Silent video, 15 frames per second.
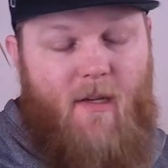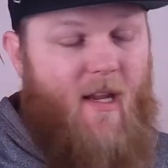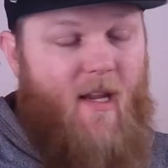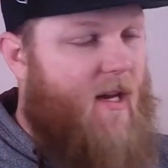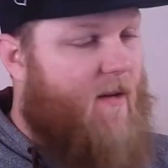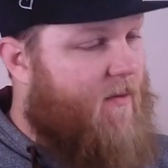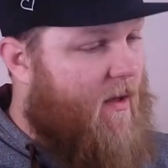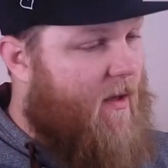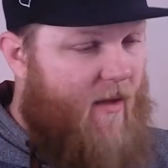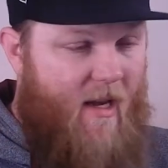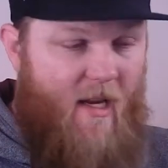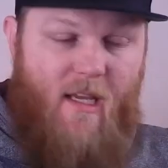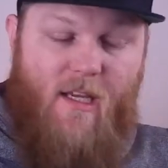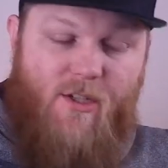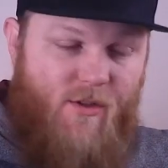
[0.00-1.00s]
Again, if you have
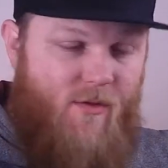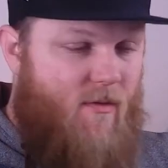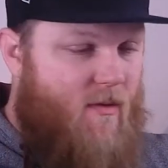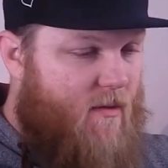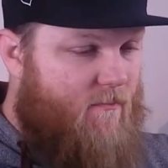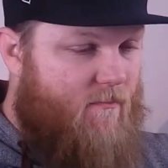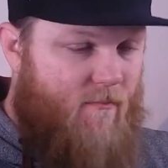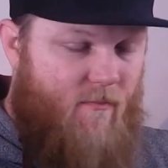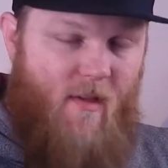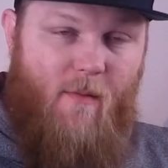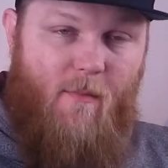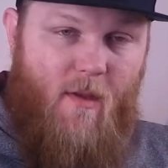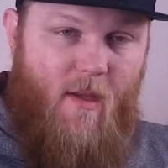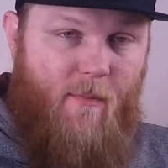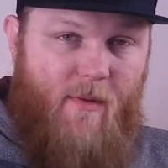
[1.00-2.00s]
any issues,
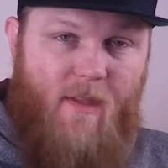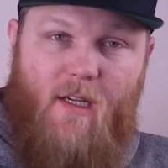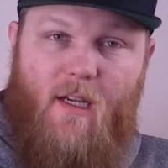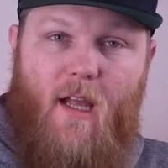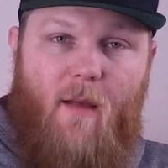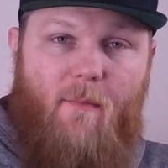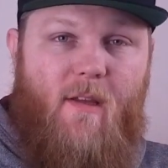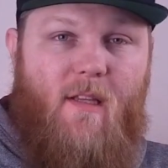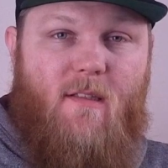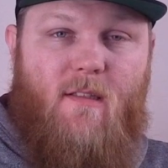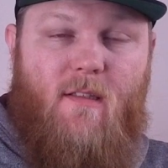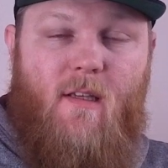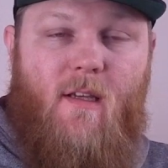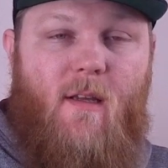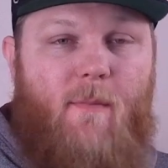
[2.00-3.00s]
hit me up in the
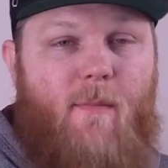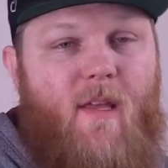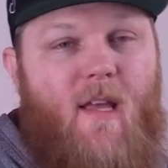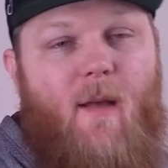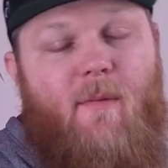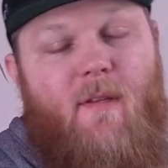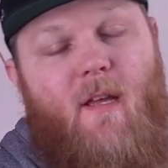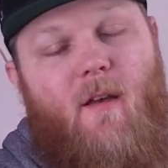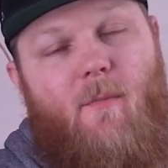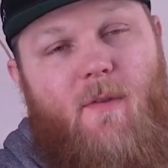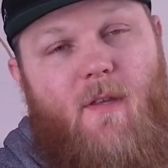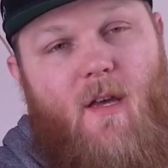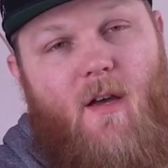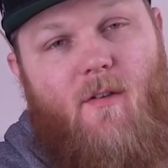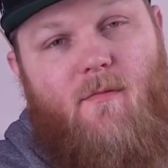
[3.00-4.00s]
comments. Be happy to help
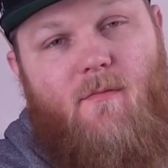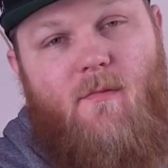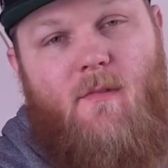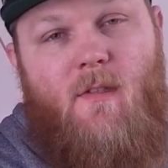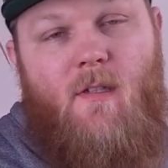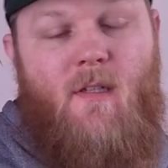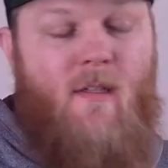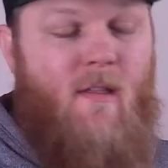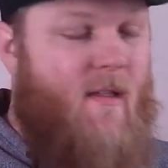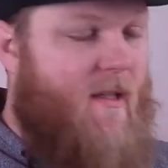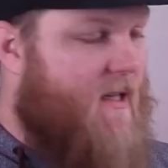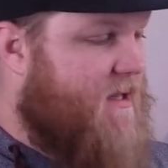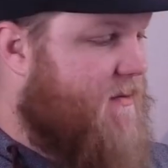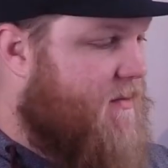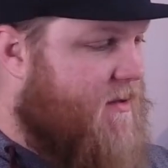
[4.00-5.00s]
you out.
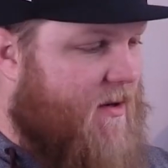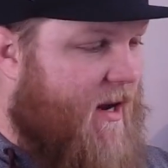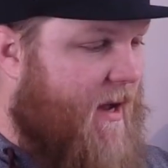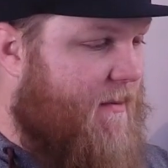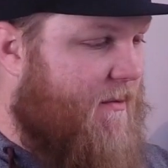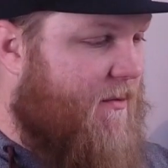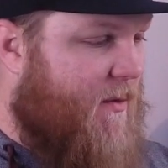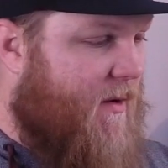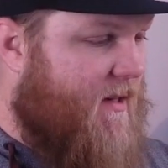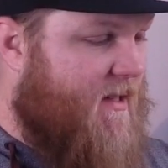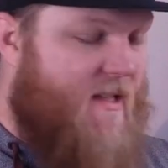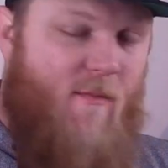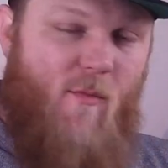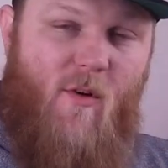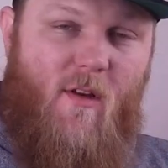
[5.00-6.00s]
Hit subscribe if you want
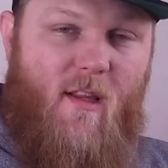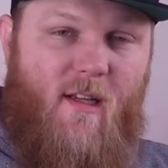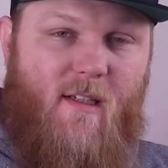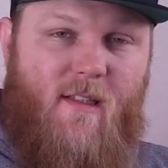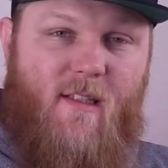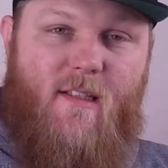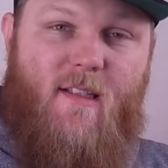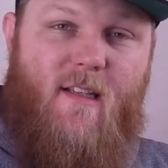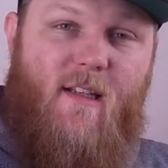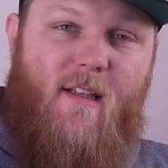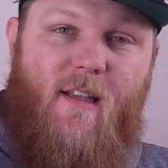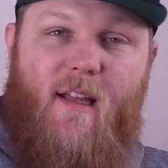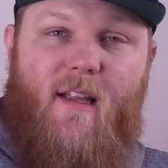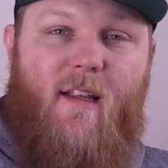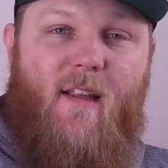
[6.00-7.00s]
to see more like this. Hit
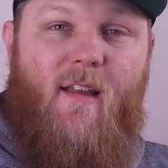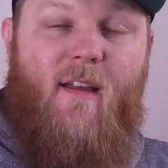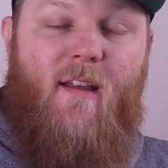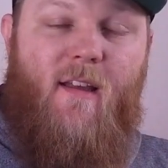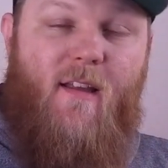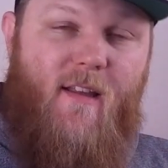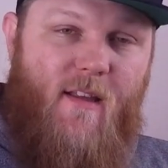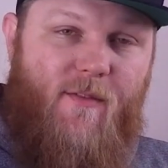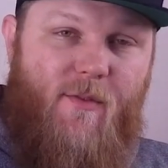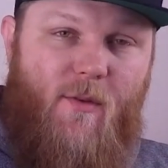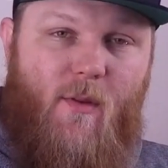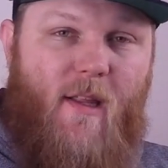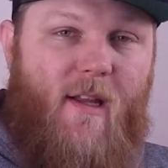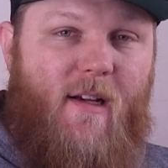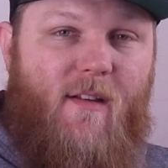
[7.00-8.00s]
like if
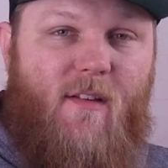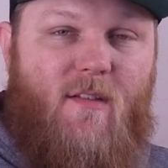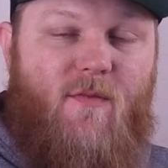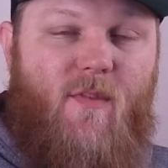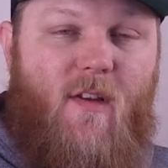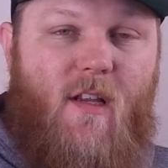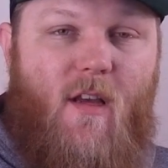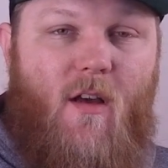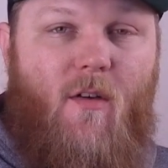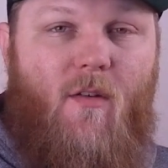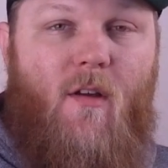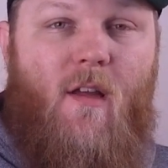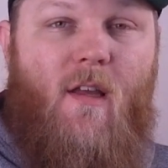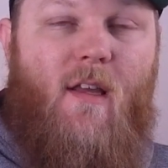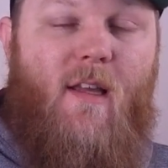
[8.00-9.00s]
you like this
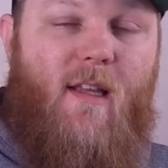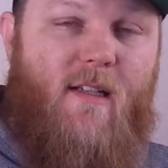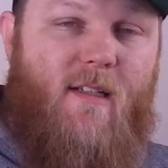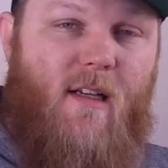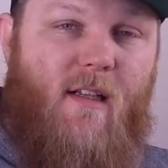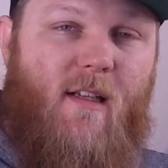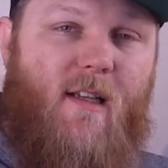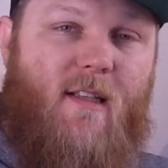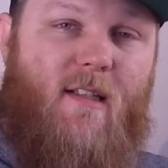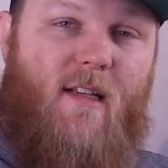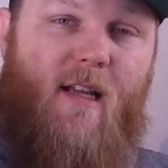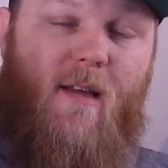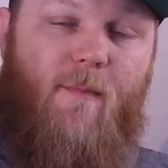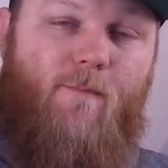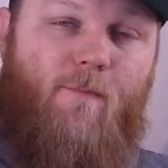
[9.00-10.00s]
video. Until next
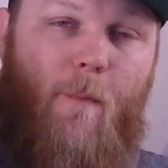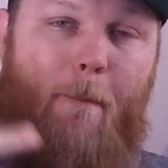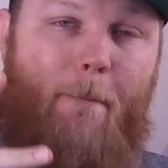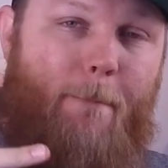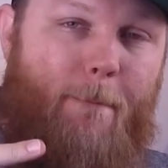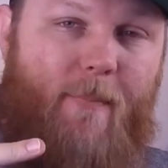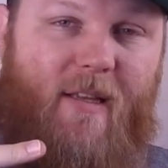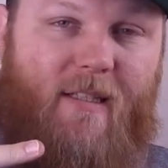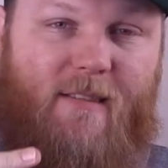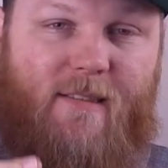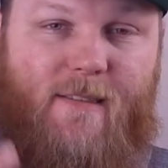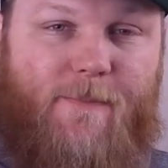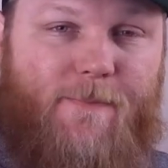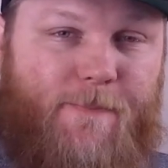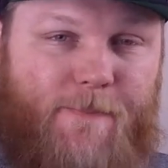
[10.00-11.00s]
time, peace.